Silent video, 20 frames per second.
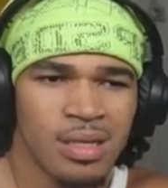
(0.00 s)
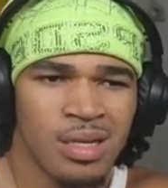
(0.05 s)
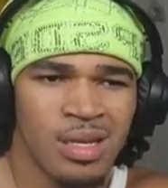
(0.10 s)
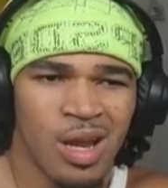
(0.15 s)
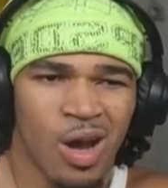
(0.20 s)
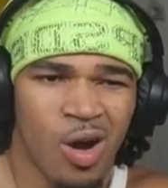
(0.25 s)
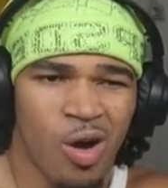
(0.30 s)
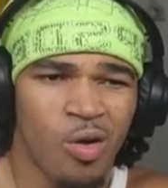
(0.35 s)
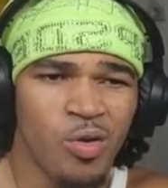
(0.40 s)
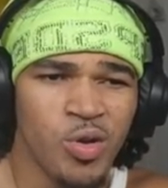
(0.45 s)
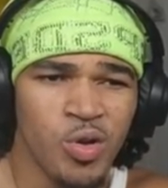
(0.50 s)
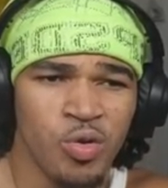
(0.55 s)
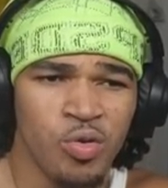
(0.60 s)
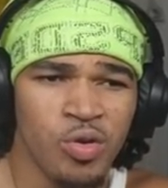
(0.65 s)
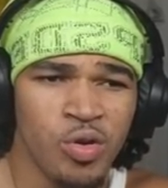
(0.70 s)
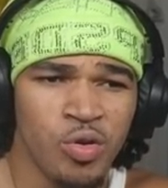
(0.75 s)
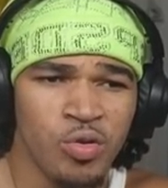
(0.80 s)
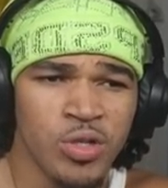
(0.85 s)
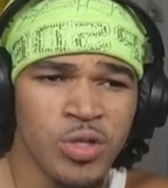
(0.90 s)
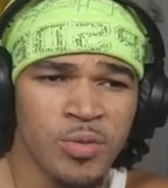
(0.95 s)
No, you
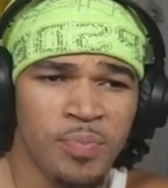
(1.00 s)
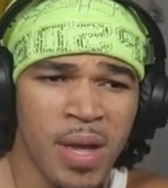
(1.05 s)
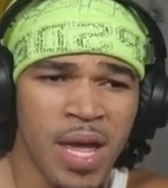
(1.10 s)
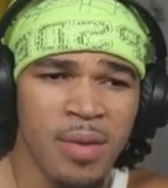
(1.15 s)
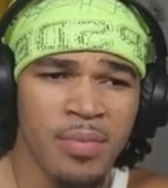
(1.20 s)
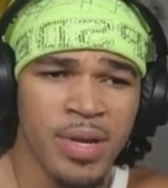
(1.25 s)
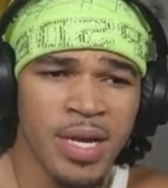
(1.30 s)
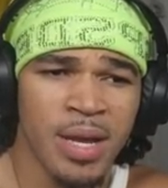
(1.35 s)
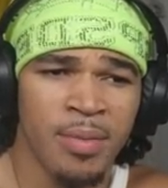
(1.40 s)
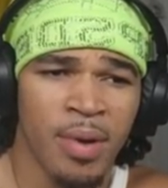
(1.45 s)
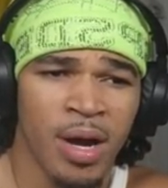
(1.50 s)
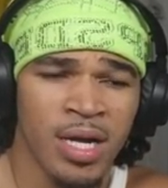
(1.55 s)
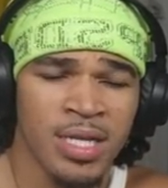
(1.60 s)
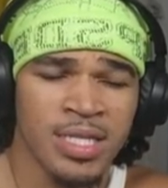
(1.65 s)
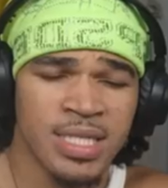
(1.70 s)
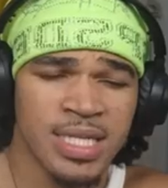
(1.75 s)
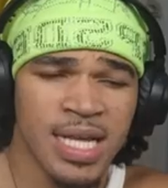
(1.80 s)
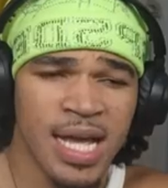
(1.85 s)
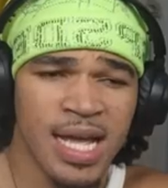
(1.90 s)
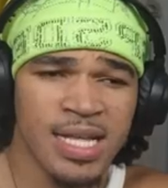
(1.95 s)
spamming them
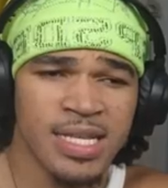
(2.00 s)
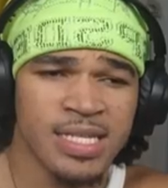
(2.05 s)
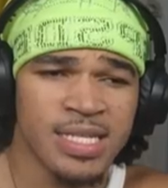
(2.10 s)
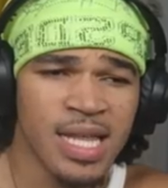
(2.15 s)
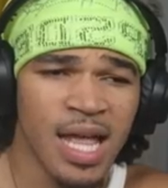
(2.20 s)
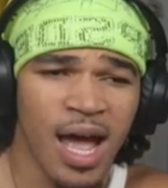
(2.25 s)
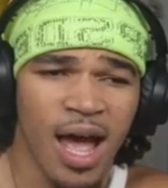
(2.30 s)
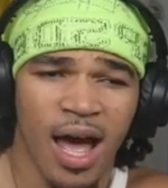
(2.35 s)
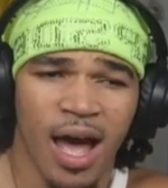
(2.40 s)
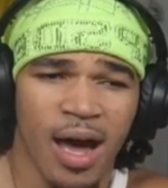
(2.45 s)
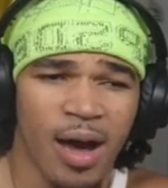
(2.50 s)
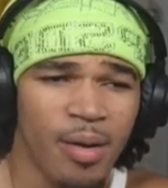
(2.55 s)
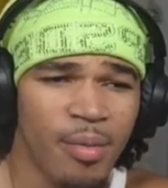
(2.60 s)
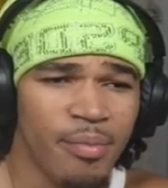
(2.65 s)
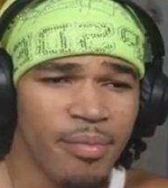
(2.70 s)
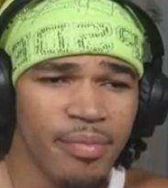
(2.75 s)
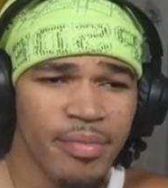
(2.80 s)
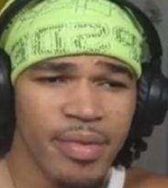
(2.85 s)
unsend. Stop.